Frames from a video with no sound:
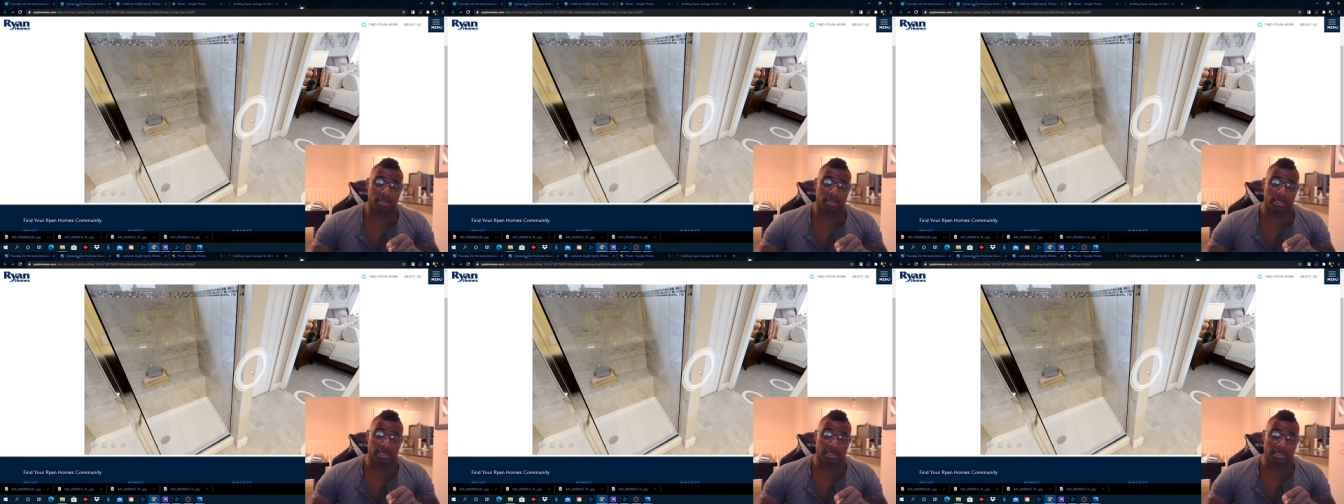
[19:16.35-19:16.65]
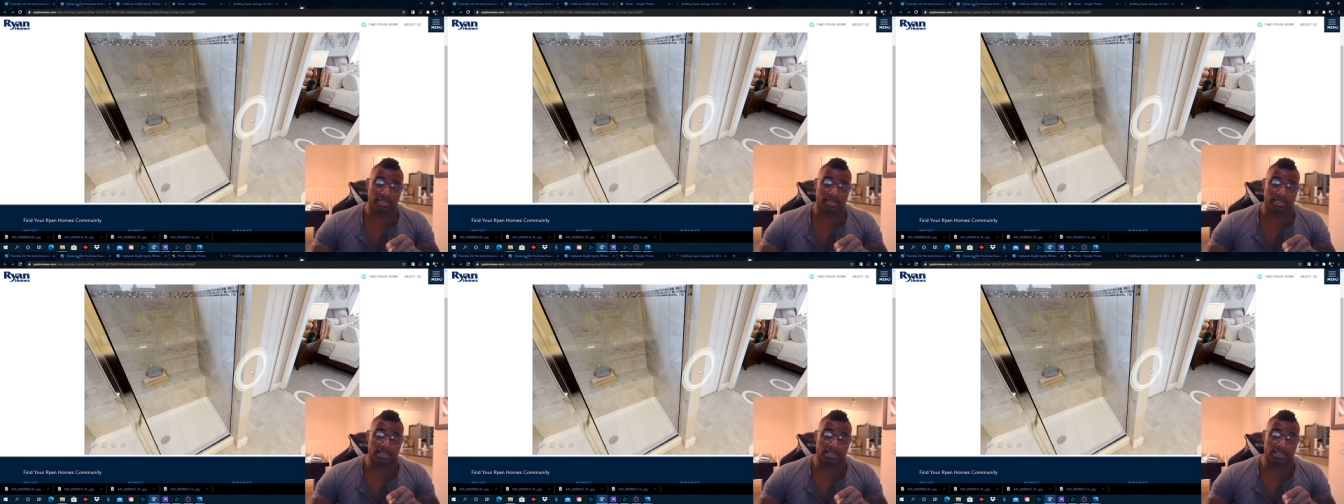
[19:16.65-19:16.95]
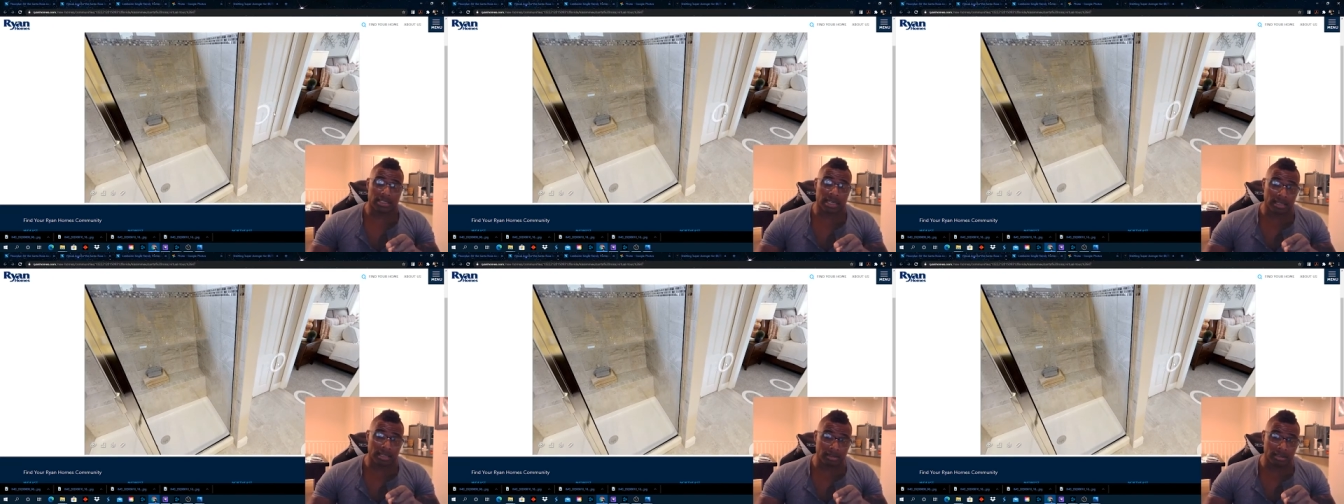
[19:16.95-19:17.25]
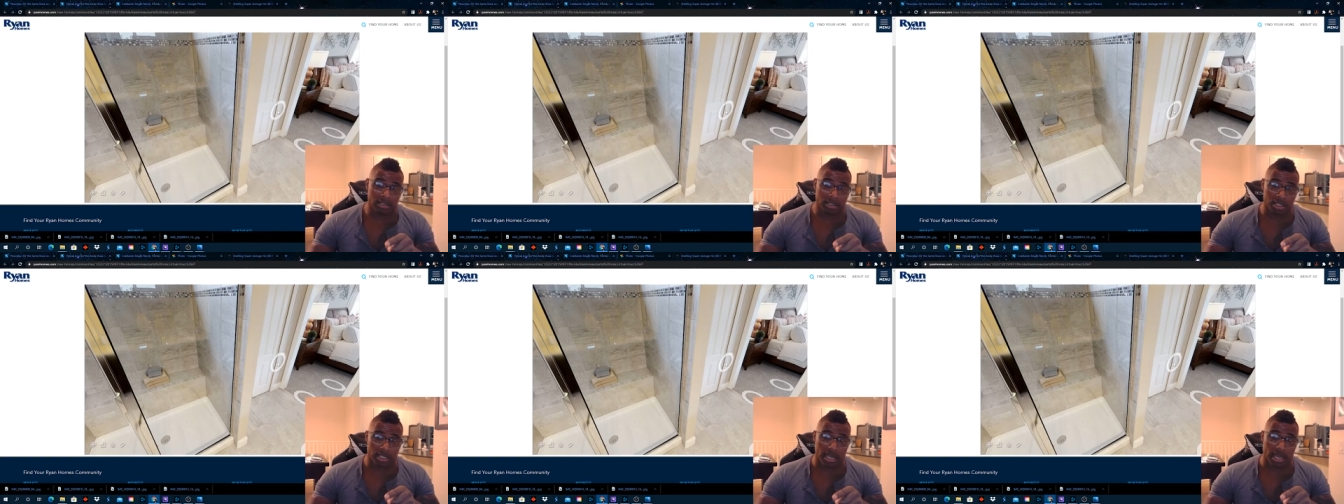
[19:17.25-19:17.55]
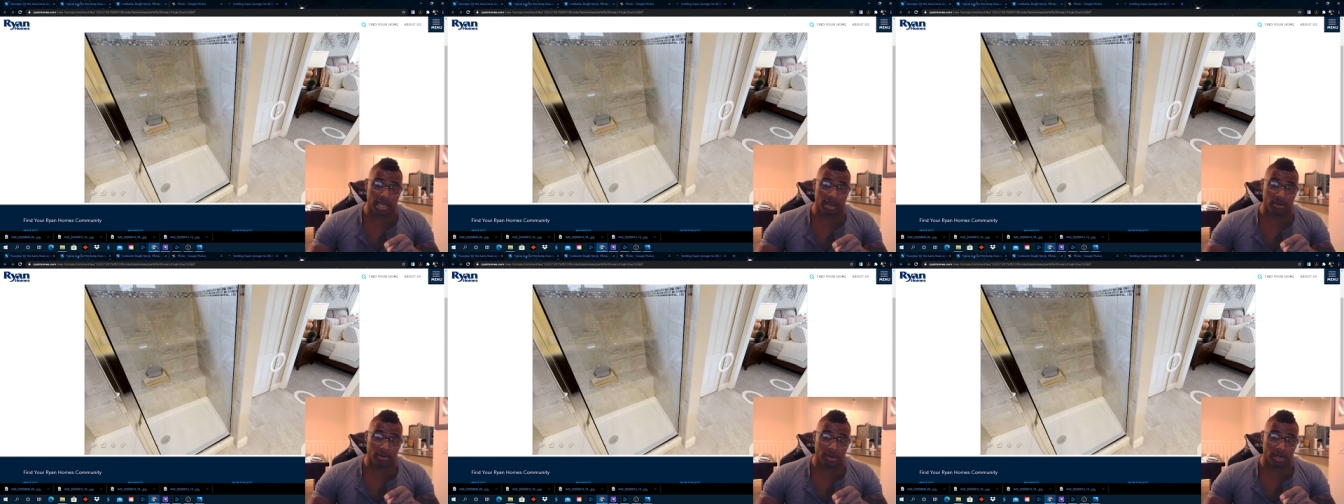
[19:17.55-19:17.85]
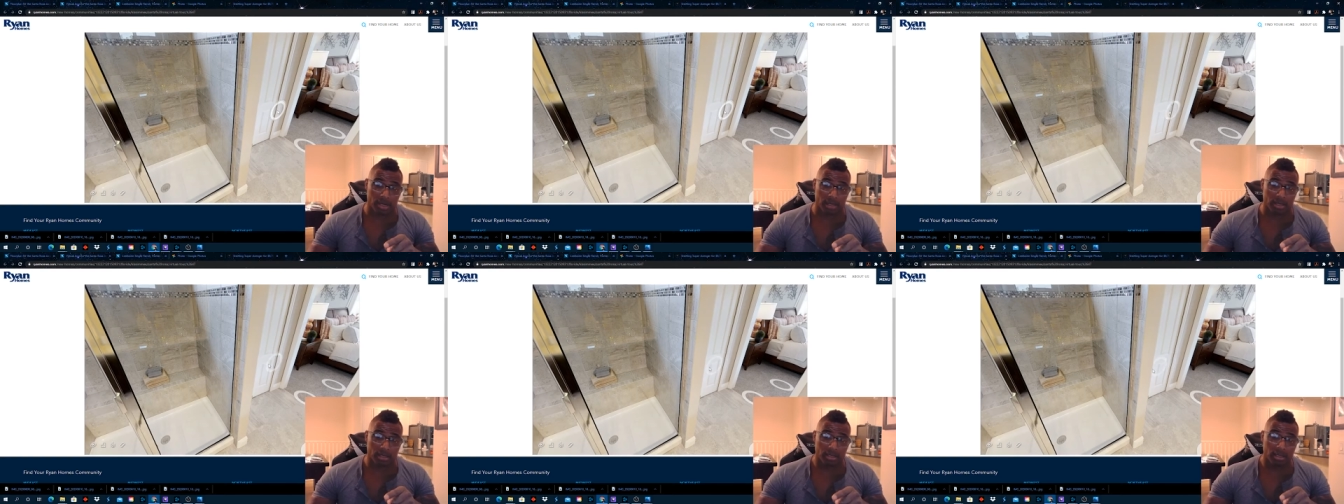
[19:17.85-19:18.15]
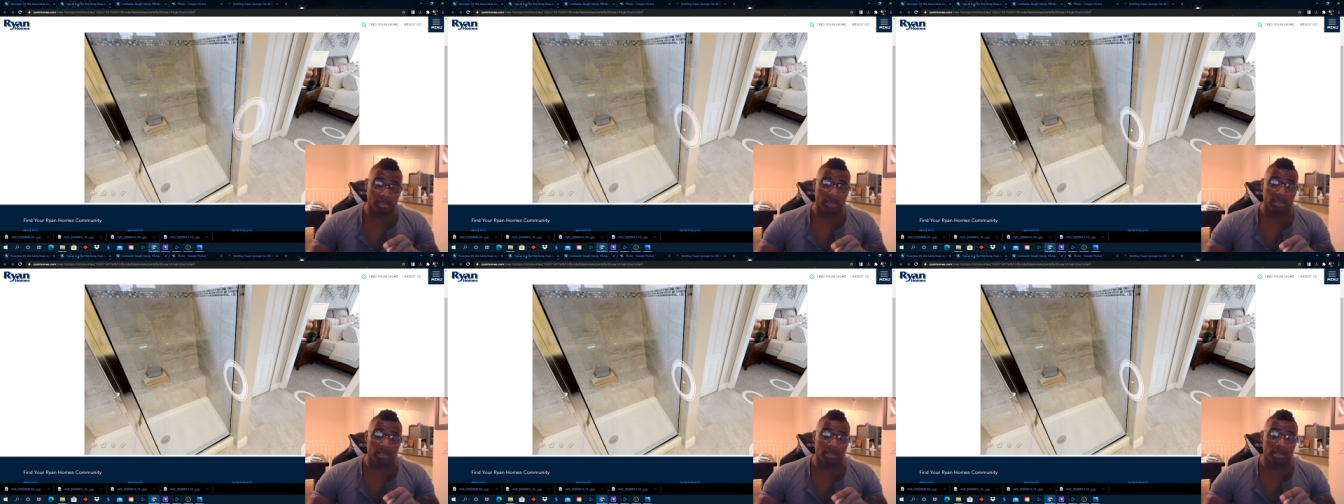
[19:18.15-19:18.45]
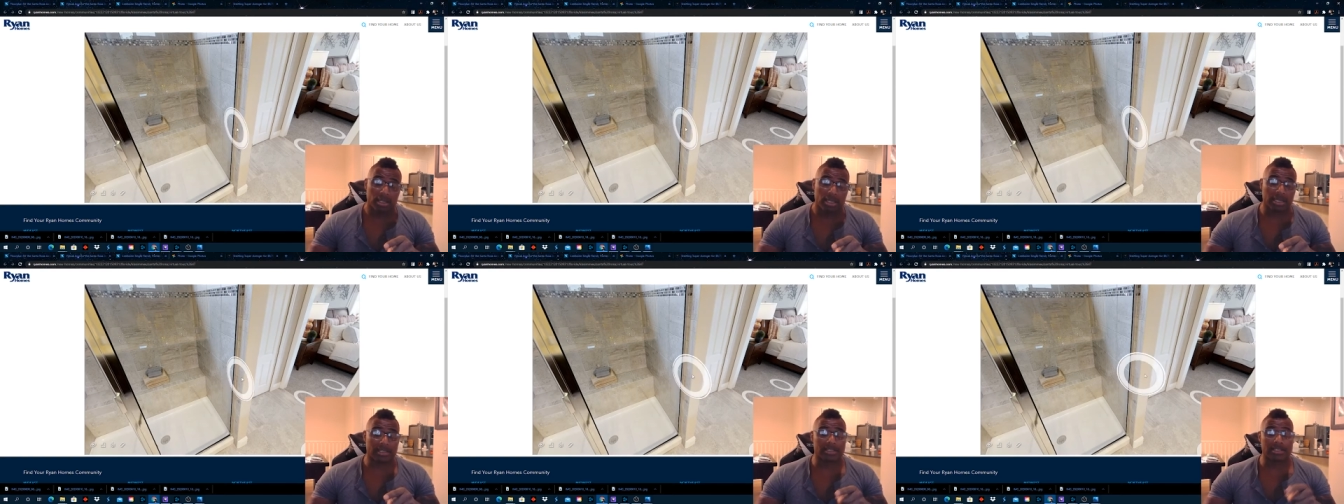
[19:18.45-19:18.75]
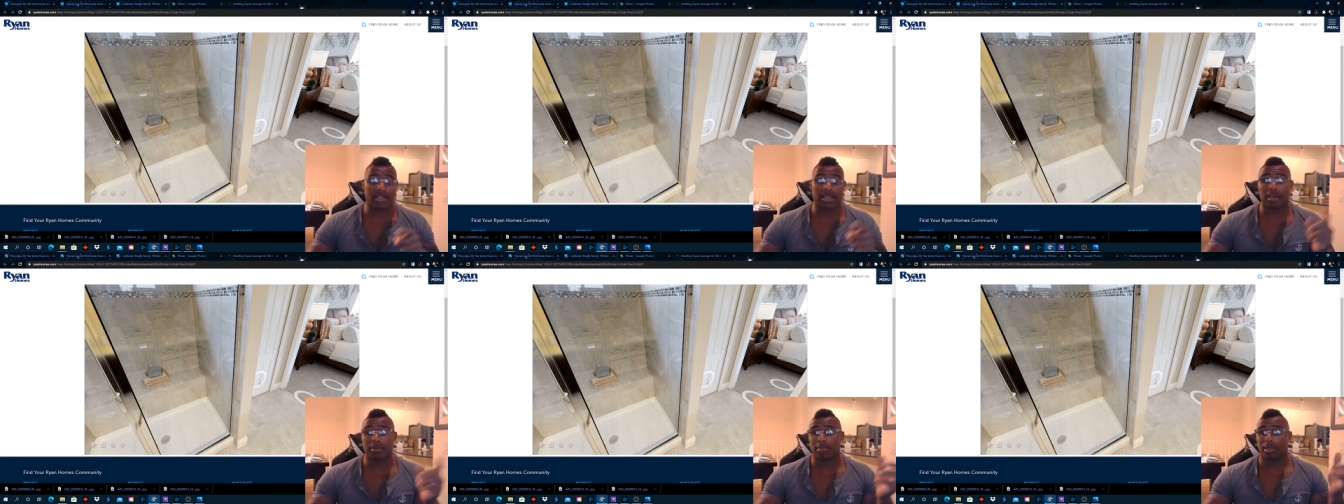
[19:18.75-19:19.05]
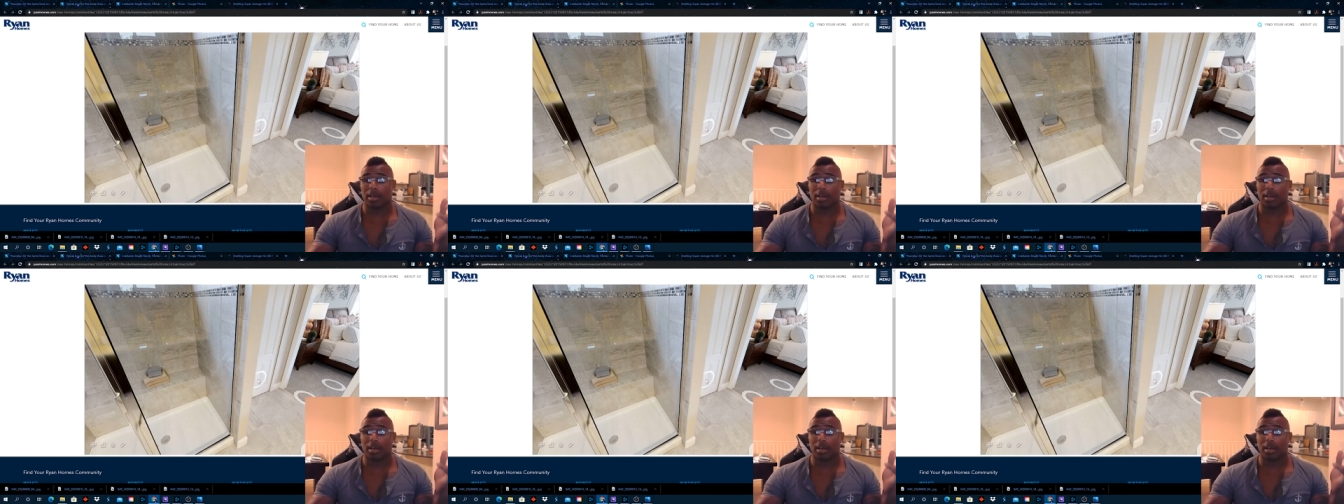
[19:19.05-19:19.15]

extend the shower, except